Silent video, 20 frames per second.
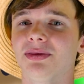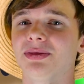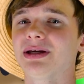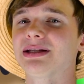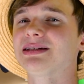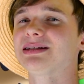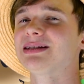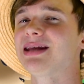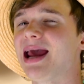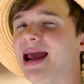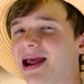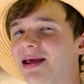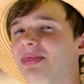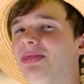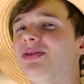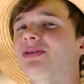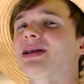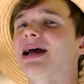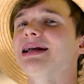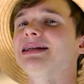the 10th
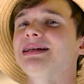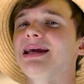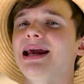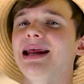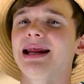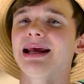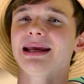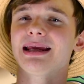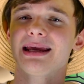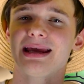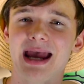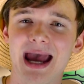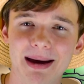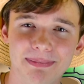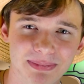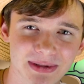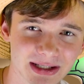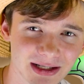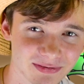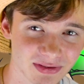Titanic
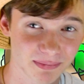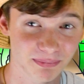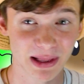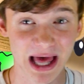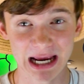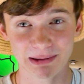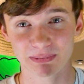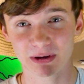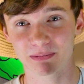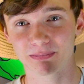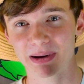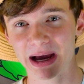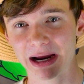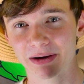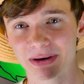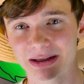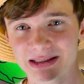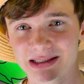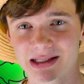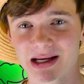captain of the Blackbeard
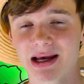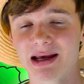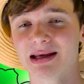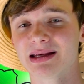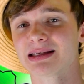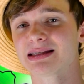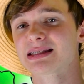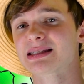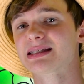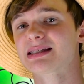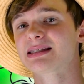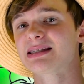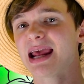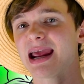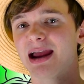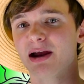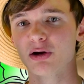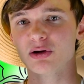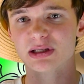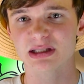Pirates,
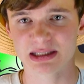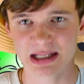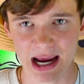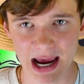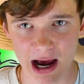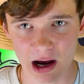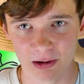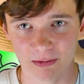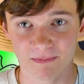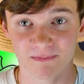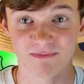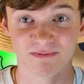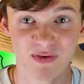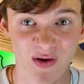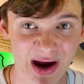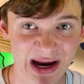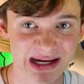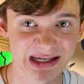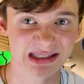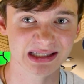stares down
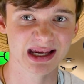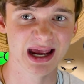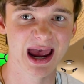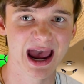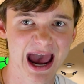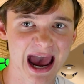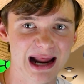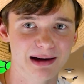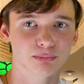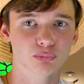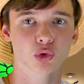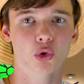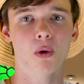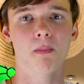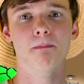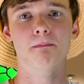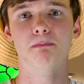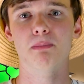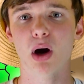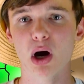Vice Admiral
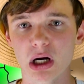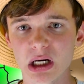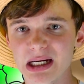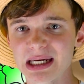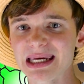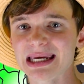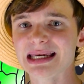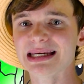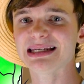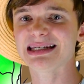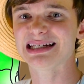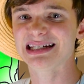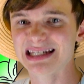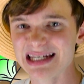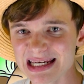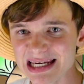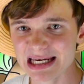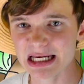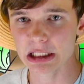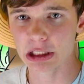Monkey
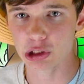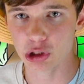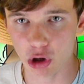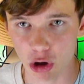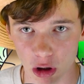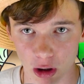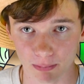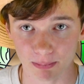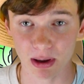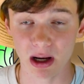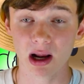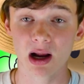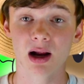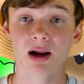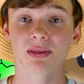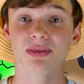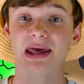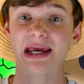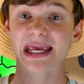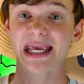D. Garp,
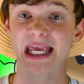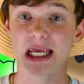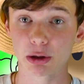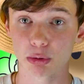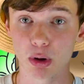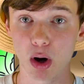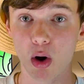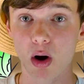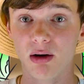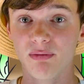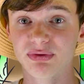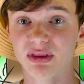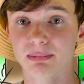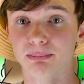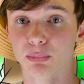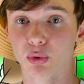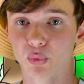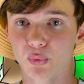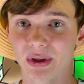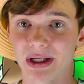the hero of the
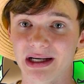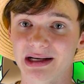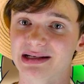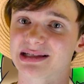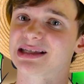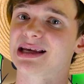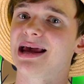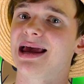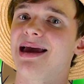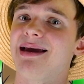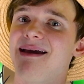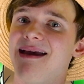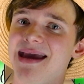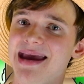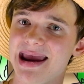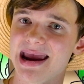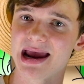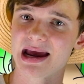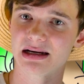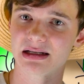Marines,
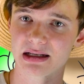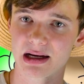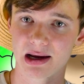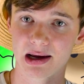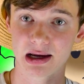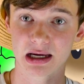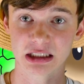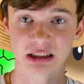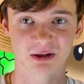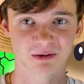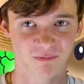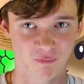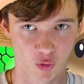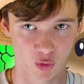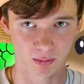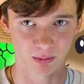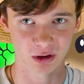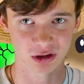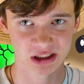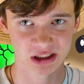and his former